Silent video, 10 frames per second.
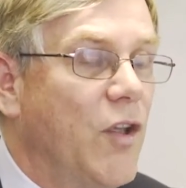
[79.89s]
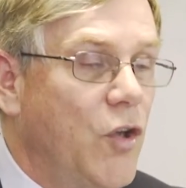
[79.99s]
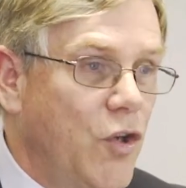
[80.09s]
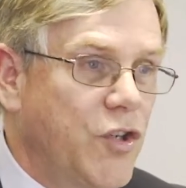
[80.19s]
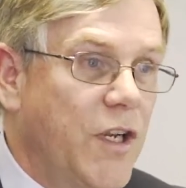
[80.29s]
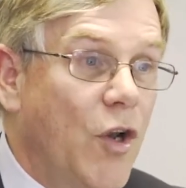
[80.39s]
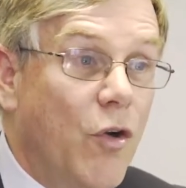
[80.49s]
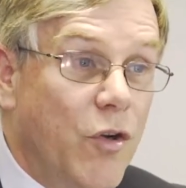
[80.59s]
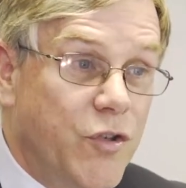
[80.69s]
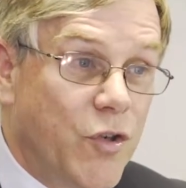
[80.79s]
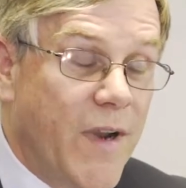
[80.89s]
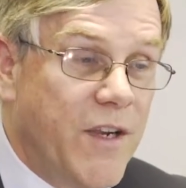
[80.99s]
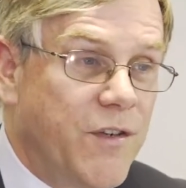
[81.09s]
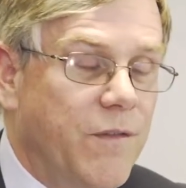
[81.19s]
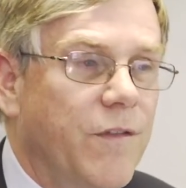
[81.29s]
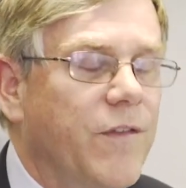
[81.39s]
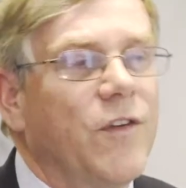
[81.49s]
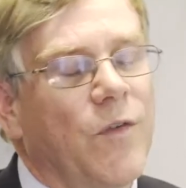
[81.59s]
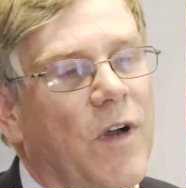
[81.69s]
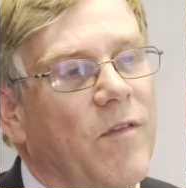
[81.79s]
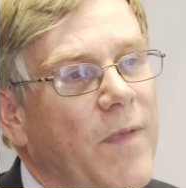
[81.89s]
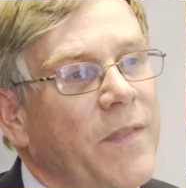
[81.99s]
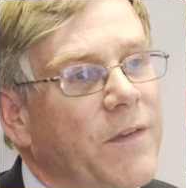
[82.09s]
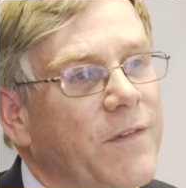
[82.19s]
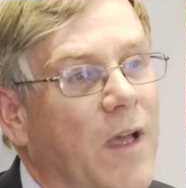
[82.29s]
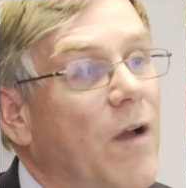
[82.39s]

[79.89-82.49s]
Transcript: usually longer durations than 12 months.